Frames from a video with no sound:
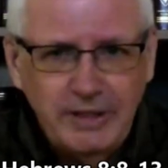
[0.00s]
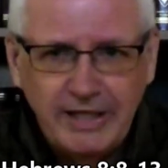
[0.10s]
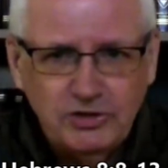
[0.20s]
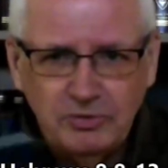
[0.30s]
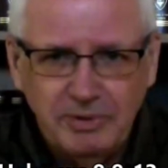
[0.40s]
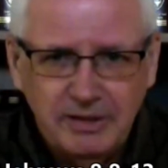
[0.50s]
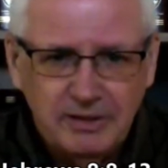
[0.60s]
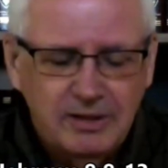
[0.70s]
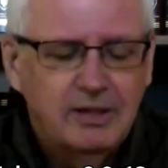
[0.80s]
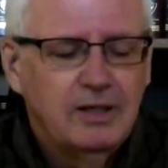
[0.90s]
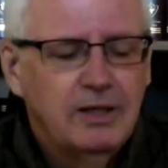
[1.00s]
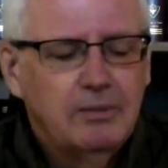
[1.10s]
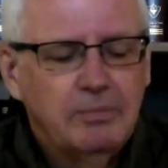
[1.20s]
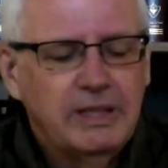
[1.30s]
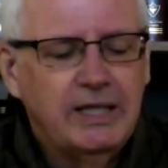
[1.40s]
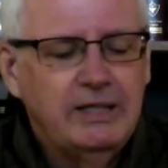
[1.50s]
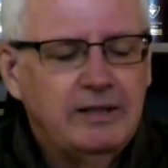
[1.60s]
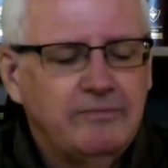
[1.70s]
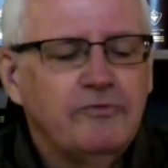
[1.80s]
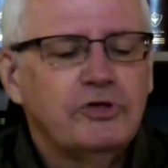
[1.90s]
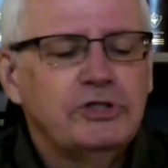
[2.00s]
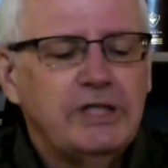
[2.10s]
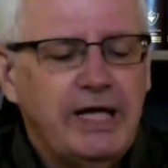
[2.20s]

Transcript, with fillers: Testament, beginning in verse